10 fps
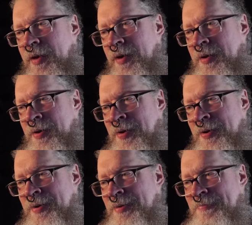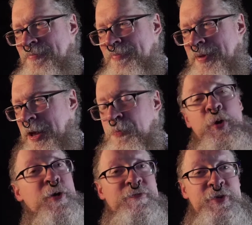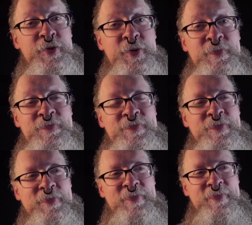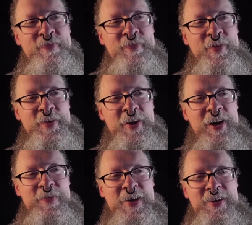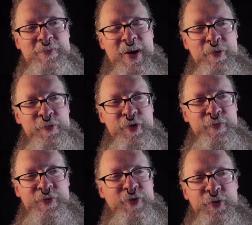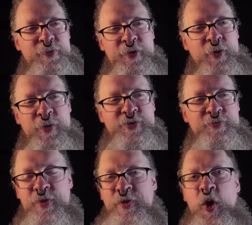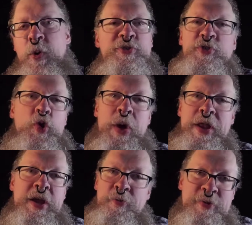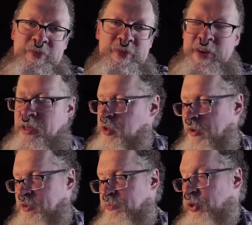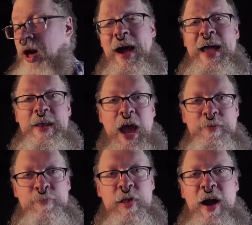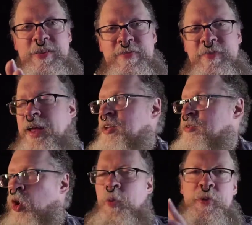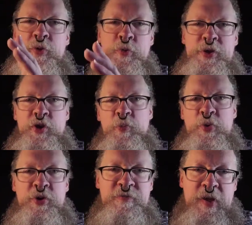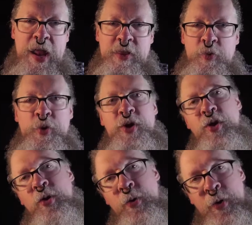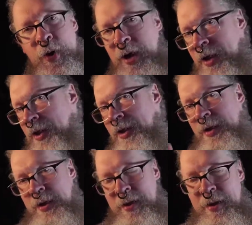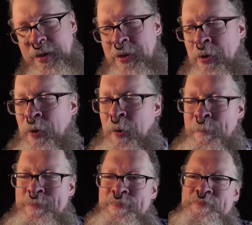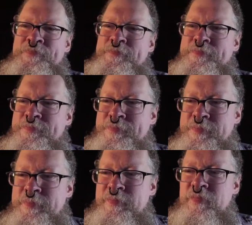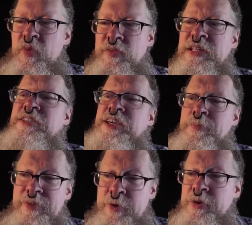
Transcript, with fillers: uh, yeah, perfume coming into my room. There's no almost with almost no way to get rid of it. You have to block. I had I'd block the vent, open the window, put a fan in the window. You know. Then the same thing would